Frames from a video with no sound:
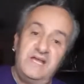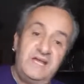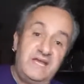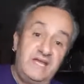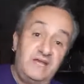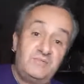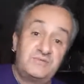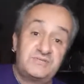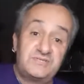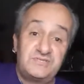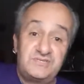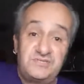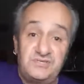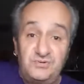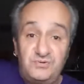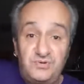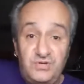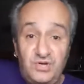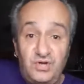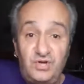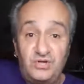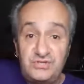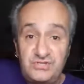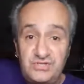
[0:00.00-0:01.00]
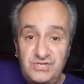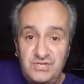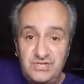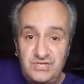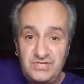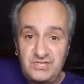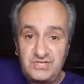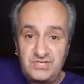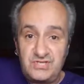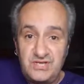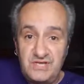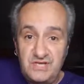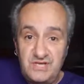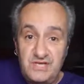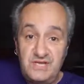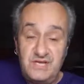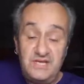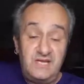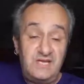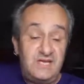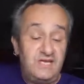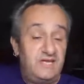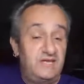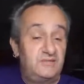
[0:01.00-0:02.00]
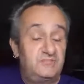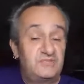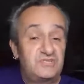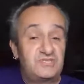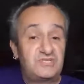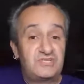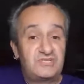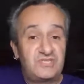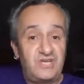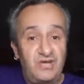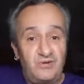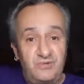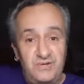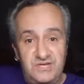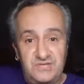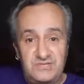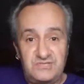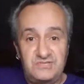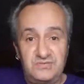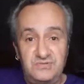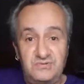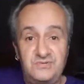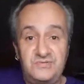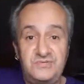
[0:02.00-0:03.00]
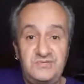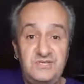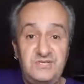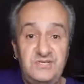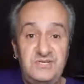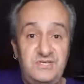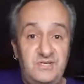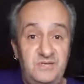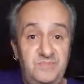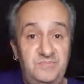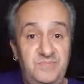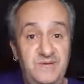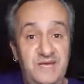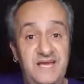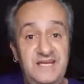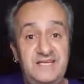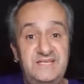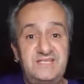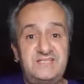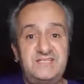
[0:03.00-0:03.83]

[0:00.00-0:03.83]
He was still conscious. He was so exhausted he could barely